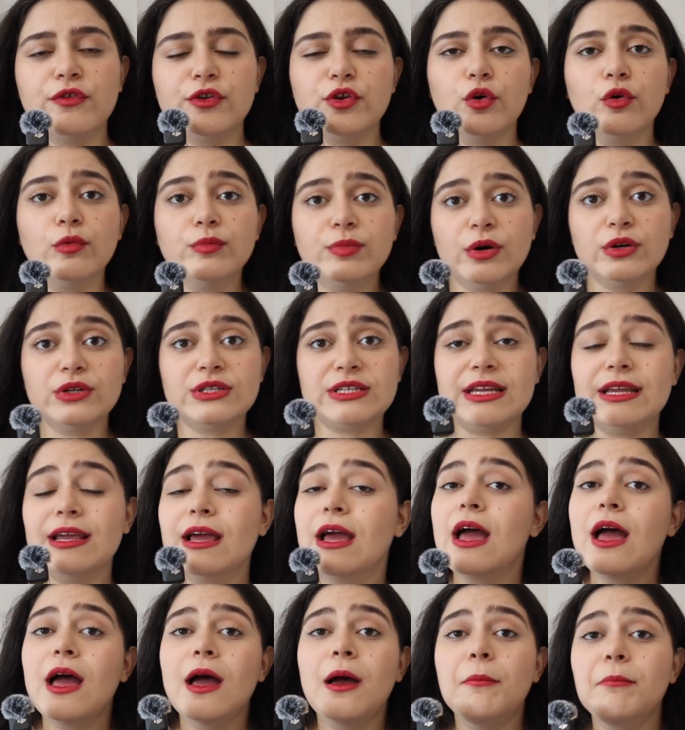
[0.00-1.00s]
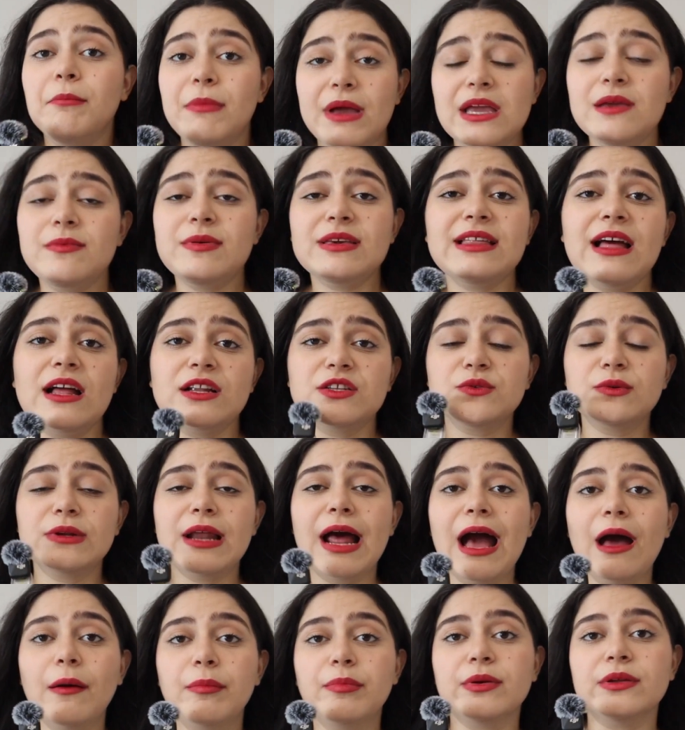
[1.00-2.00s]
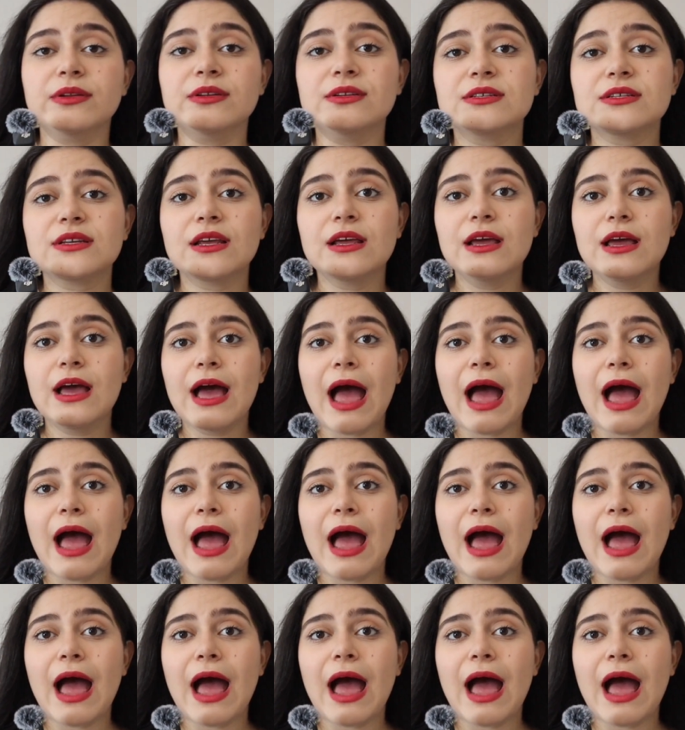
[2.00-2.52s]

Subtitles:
your body. Maybe that's what happened.